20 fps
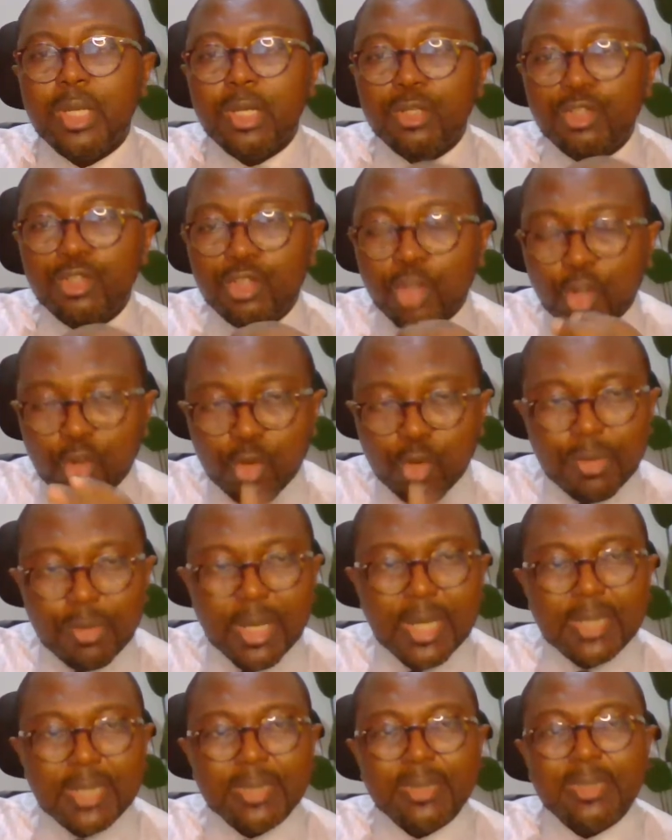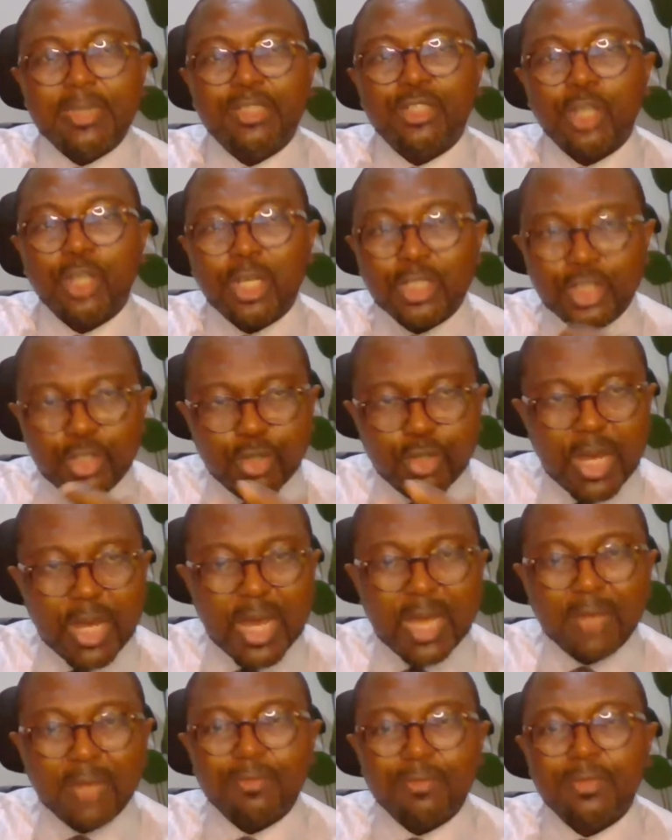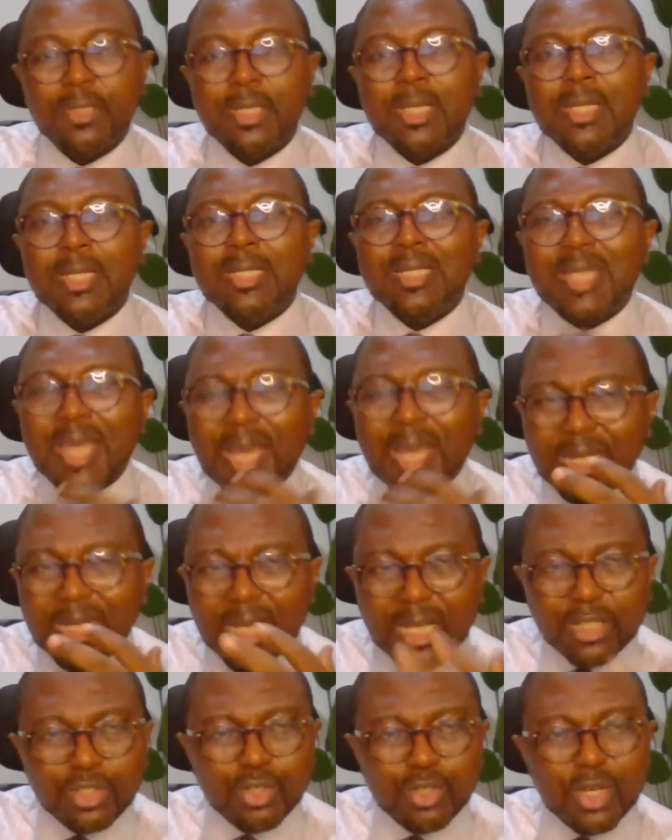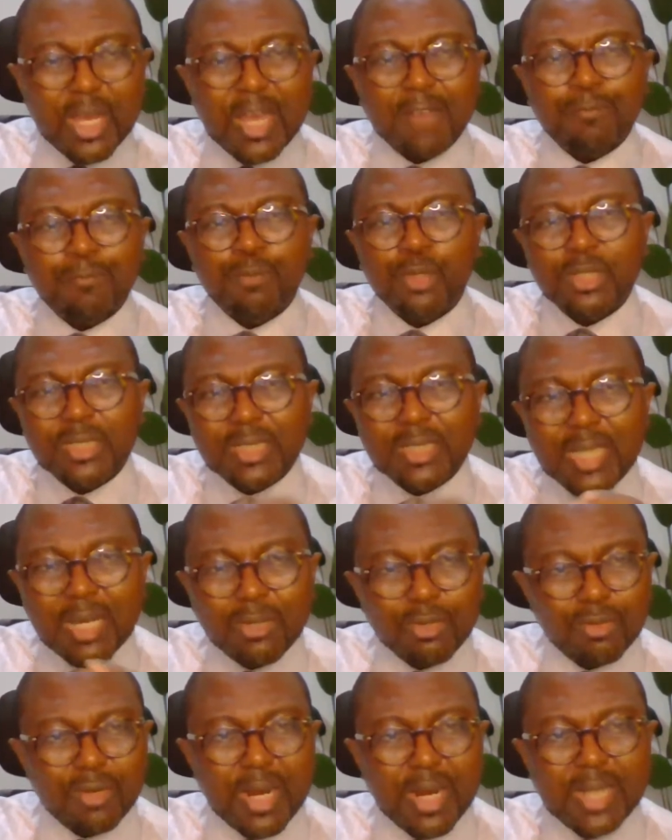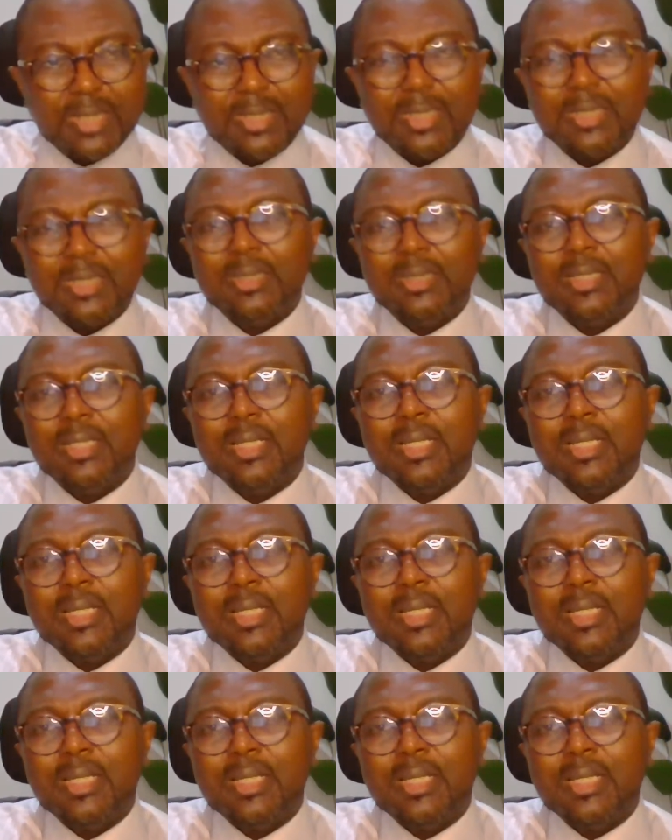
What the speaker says: document the thoughts you have, the ideas you have, put it down in writing.